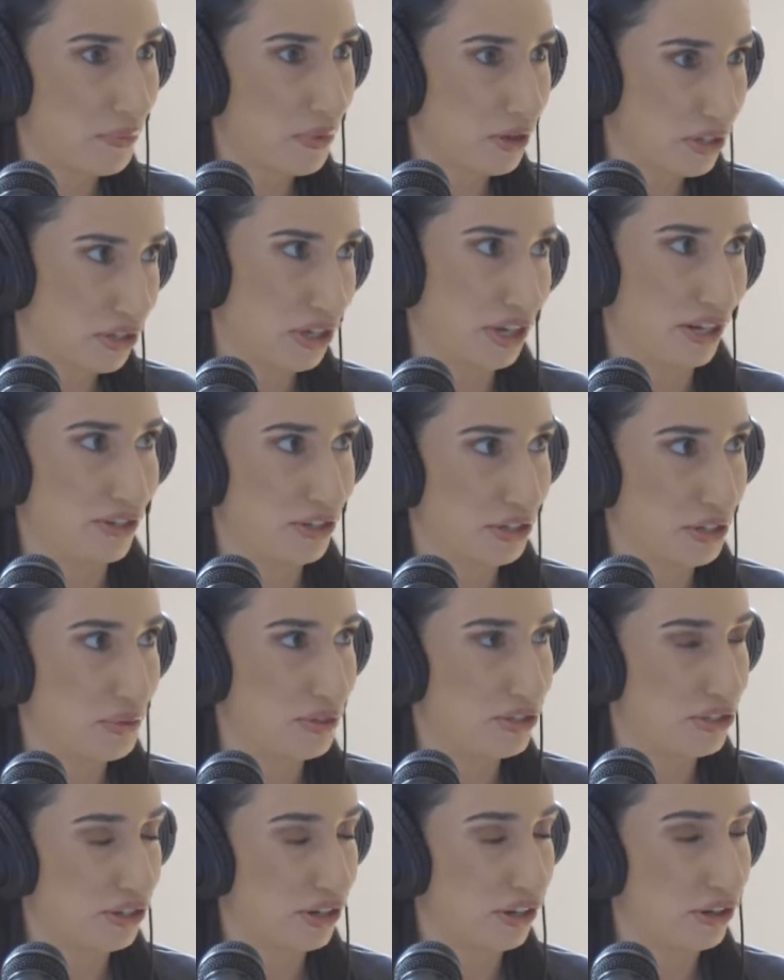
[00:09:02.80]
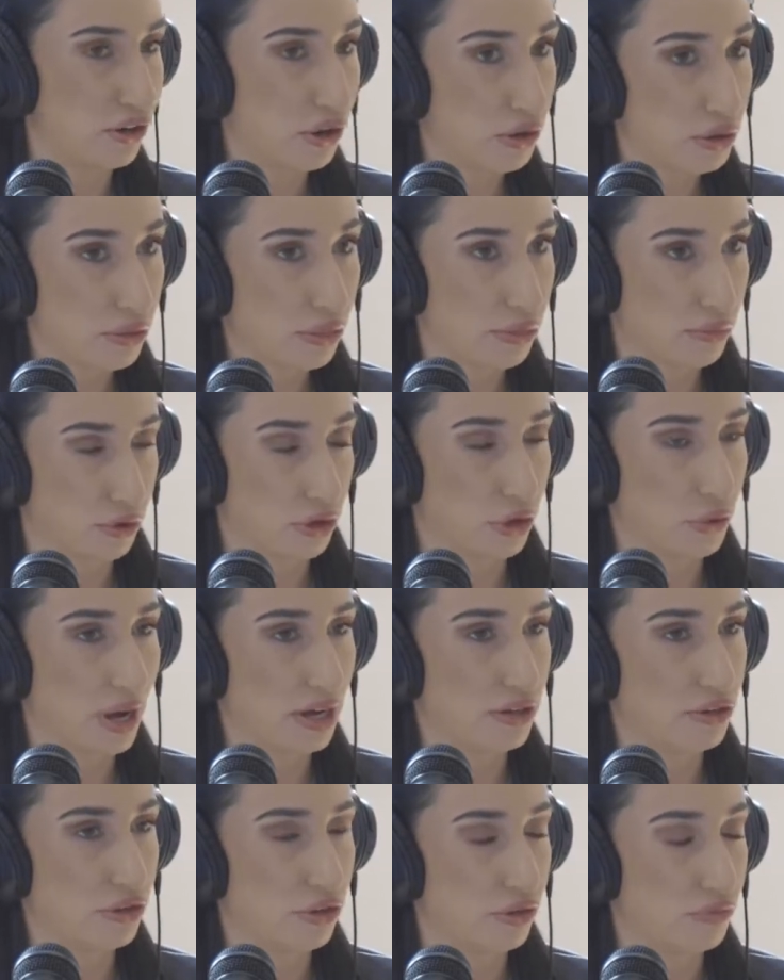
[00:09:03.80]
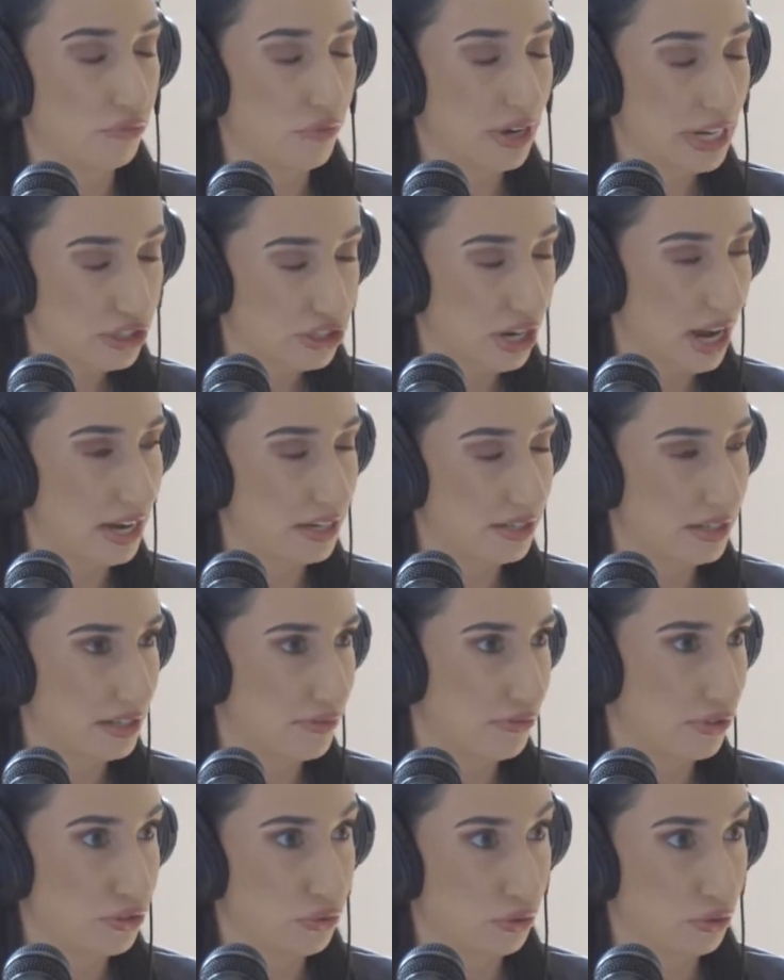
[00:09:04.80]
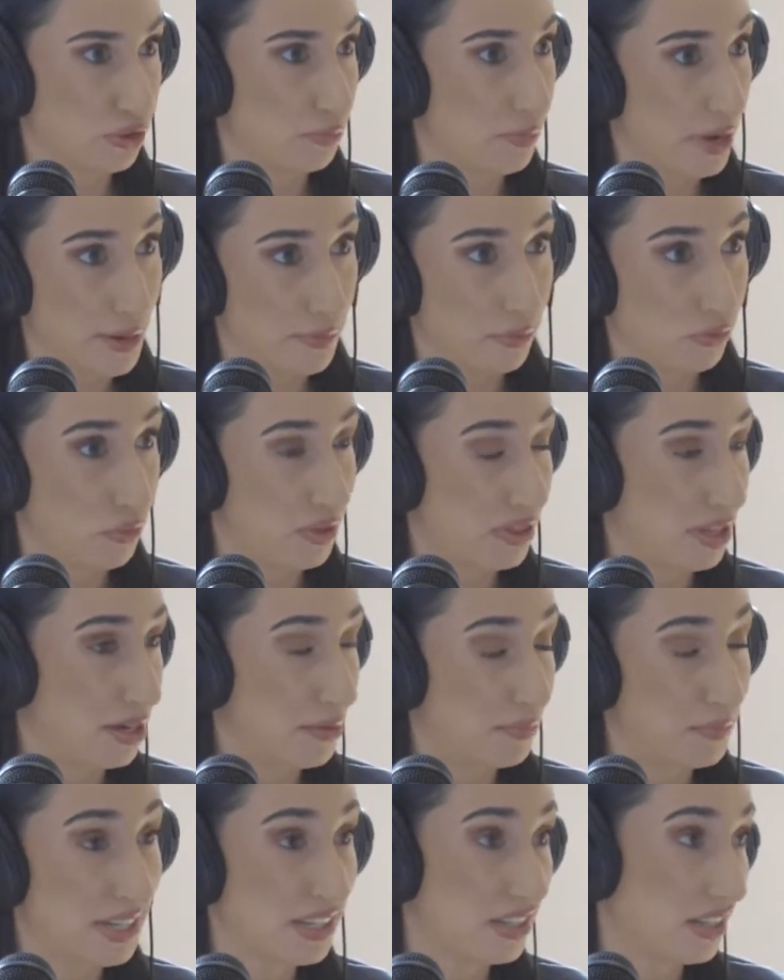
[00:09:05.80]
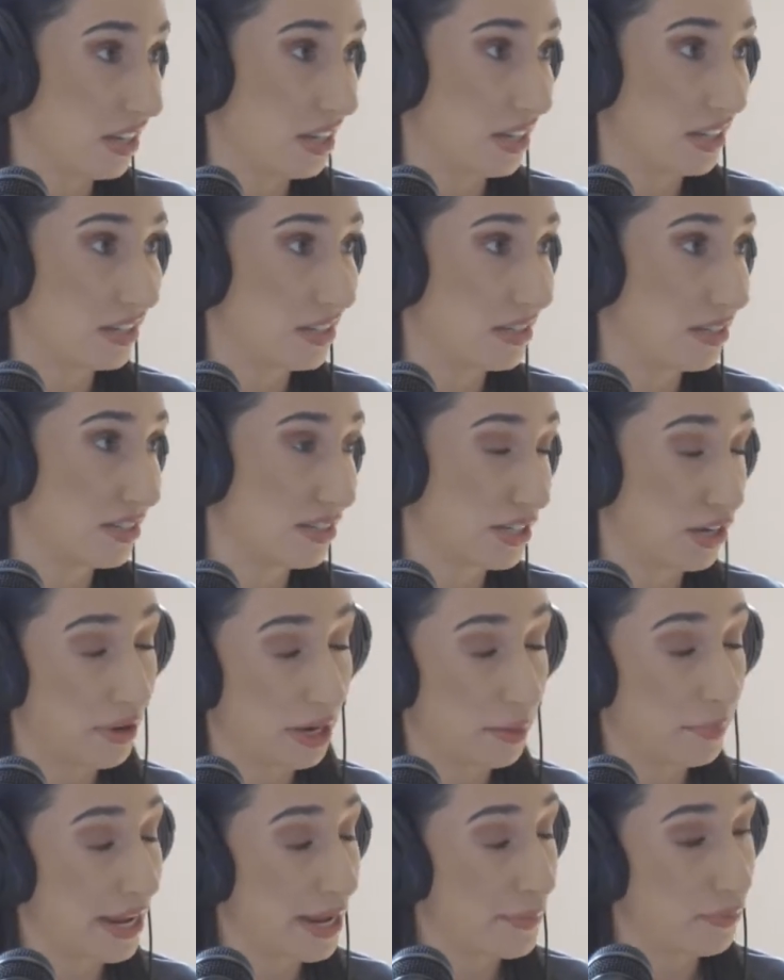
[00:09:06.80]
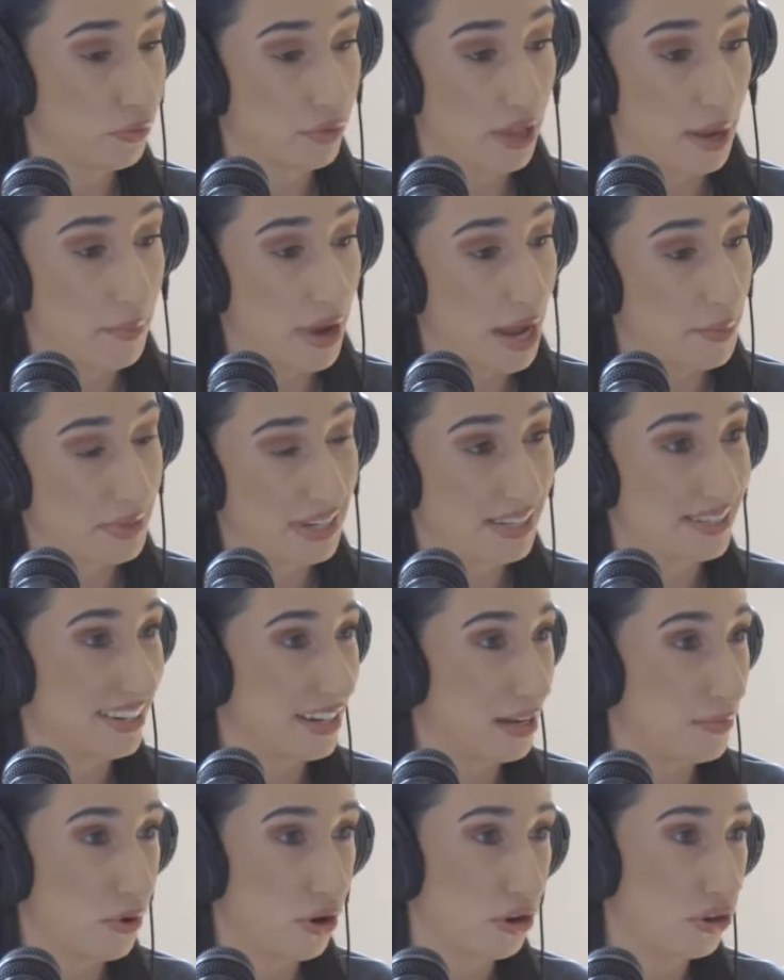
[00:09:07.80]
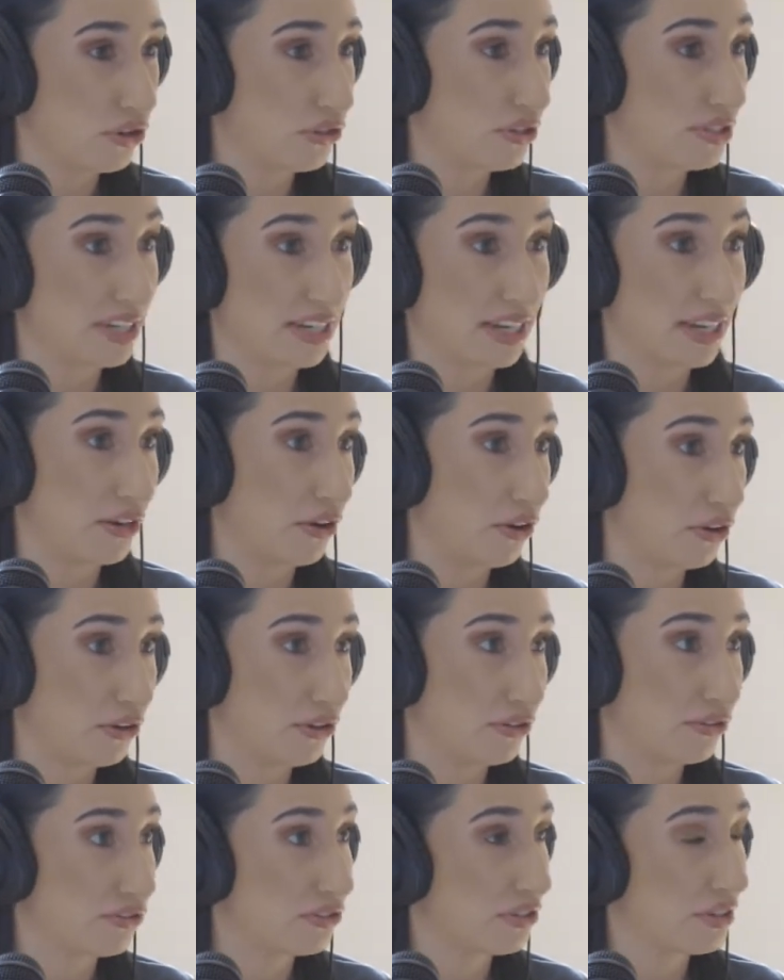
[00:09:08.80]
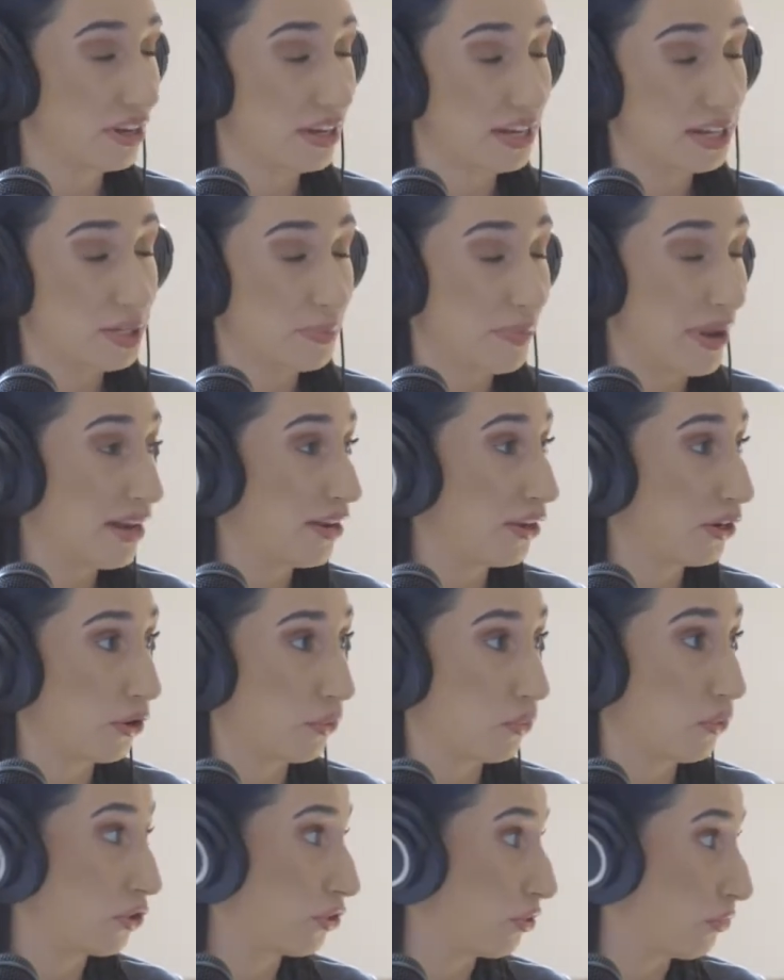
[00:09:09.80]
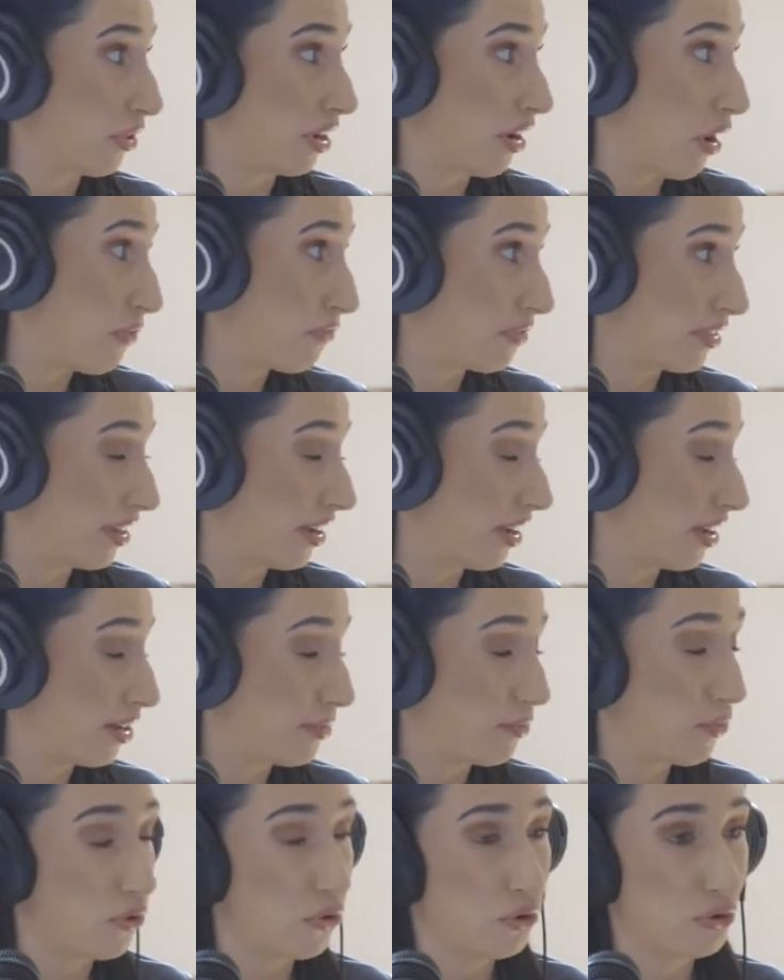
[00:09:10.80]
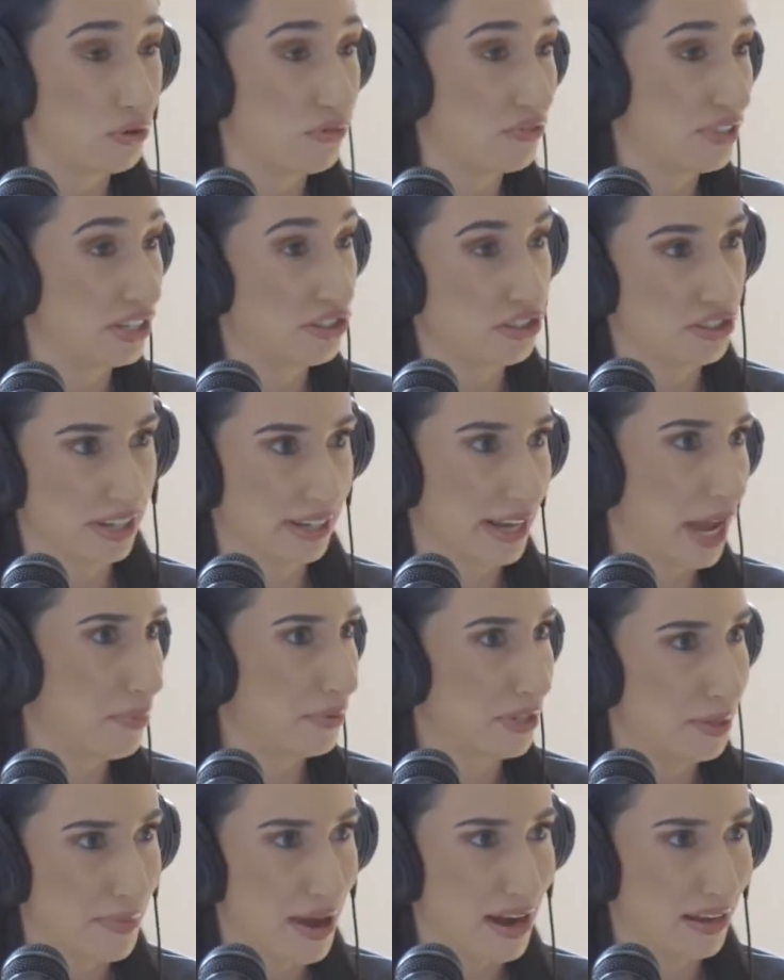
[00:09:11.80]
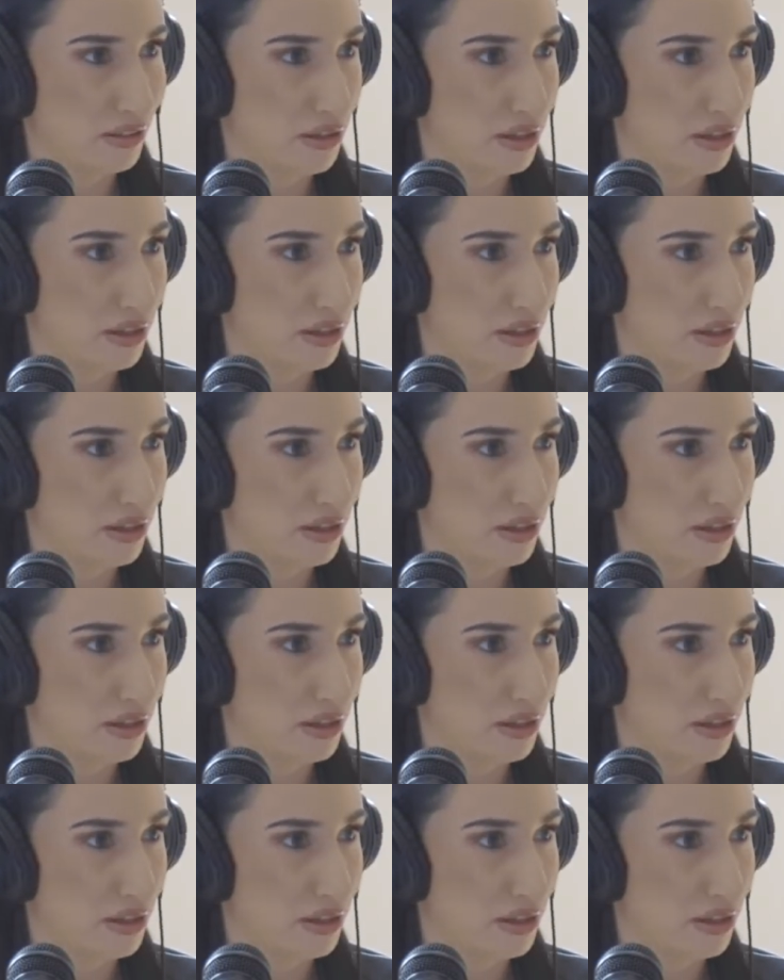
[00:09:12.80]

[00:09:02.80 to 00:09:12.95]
what you can do is you can go through and you can reach out to different sorts of people within a business, direct people that might be CMOs, CEOs, depending on what you want to offer them, or if there's just a gap in the market